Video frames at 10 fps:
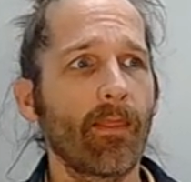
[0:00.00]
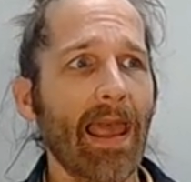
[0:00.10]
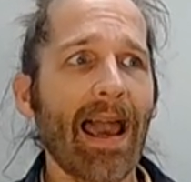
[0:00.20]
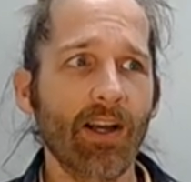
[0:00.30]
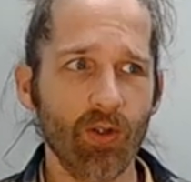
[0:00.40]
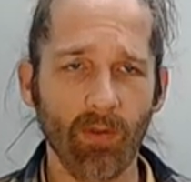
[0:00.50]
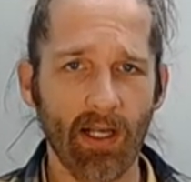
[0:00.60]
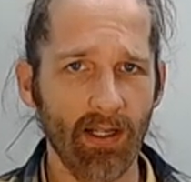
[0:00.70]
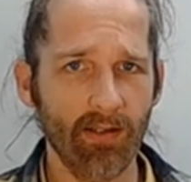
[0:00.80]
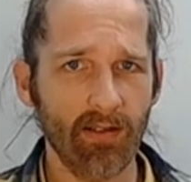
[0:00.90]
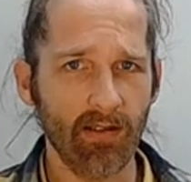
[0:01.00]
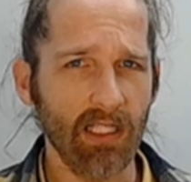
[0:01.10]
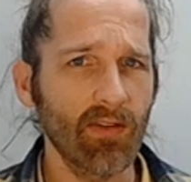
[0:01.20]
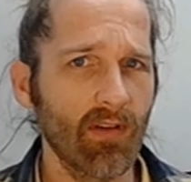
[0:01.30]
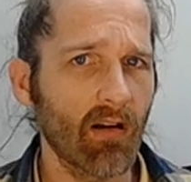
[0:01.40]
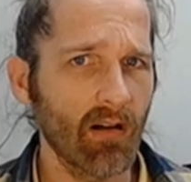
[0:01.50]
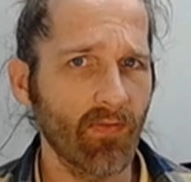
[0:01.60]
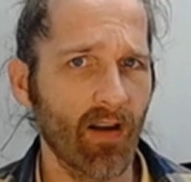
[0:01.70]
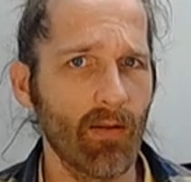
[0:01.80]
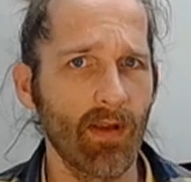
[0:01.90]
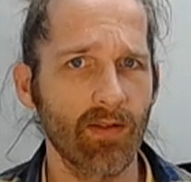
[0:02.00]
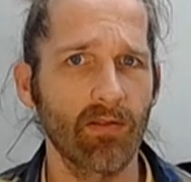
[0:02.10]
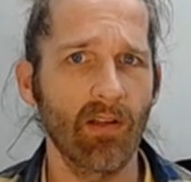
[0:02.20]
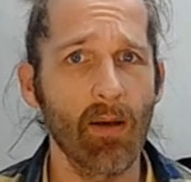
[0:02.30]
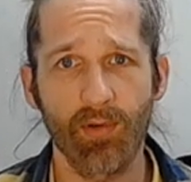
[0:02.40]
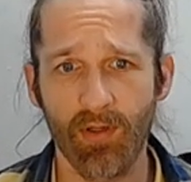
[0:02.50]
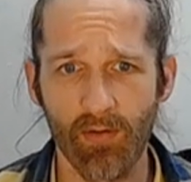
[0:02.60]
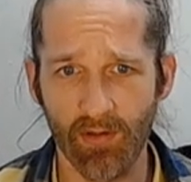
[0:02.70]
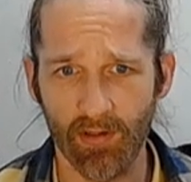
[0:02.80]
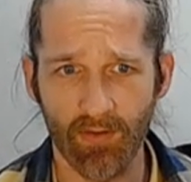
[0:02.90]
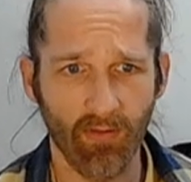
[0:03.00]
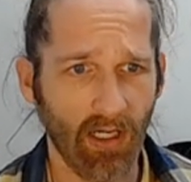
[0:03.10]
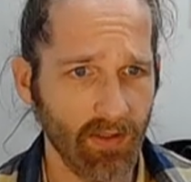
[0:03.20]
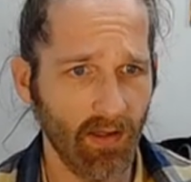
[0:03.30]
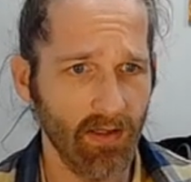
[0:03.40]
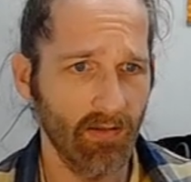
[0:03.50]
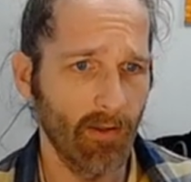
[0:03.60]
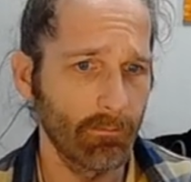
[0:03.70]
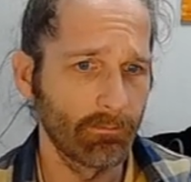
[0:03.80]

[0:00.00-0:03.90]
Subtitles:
actualized given our environmental opportunities for actualizing them.